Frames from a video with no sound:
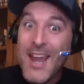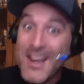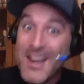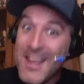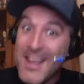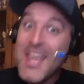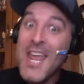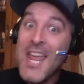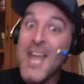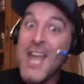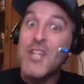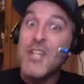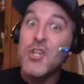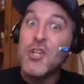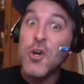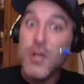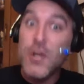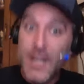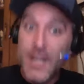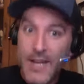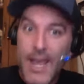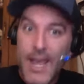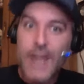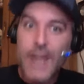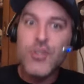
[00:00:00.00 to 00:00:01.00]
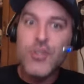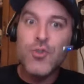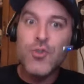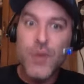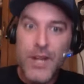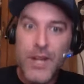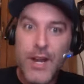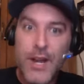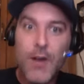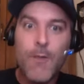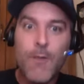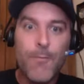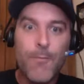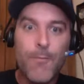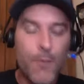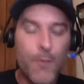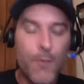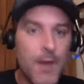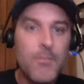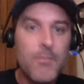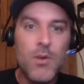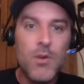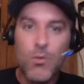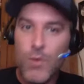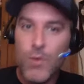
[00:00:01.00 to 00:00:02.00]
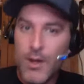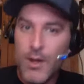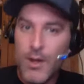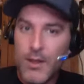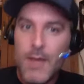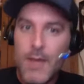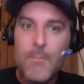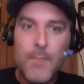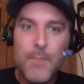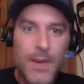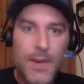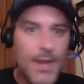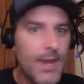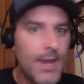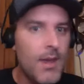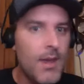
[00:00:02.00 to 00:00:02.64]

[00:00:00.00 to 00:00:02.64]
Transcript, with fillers: It took an extra year for him to really be,